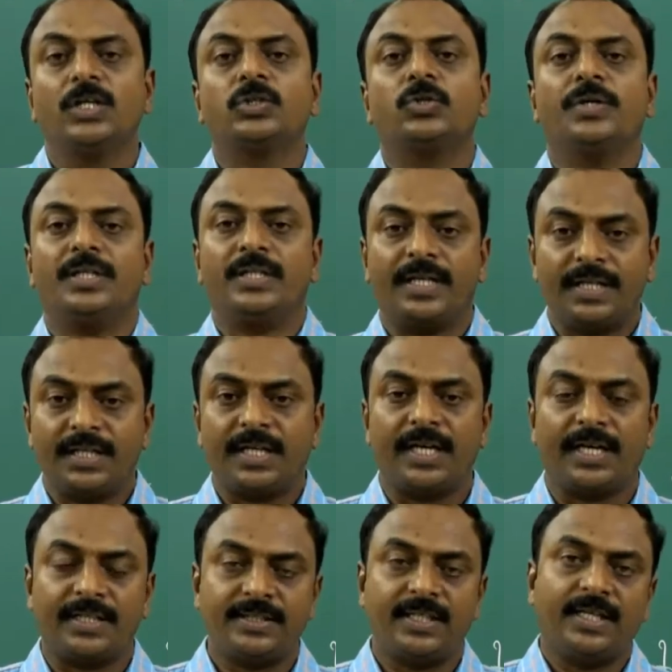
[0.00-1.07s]
So in that
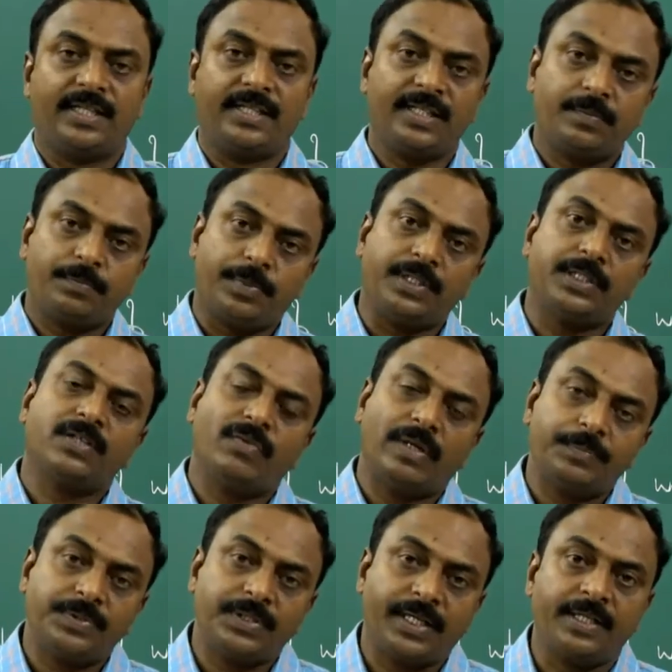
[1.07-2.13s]
case, that particular
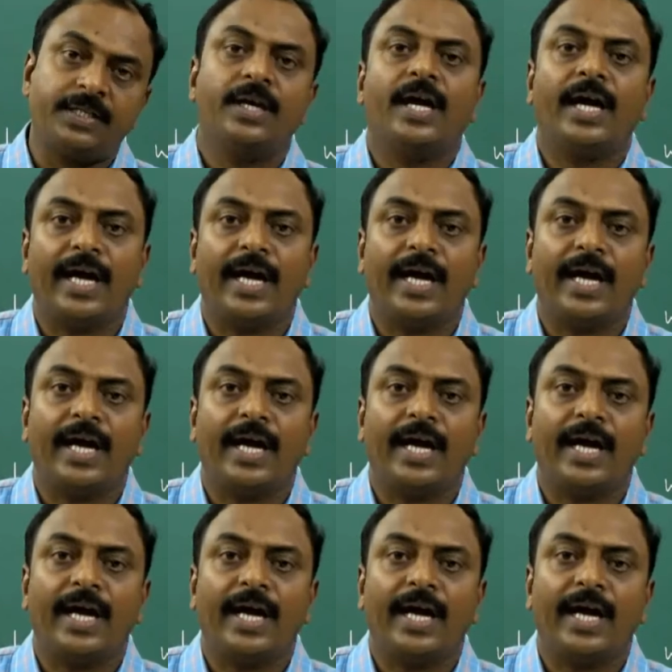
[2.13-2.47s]
website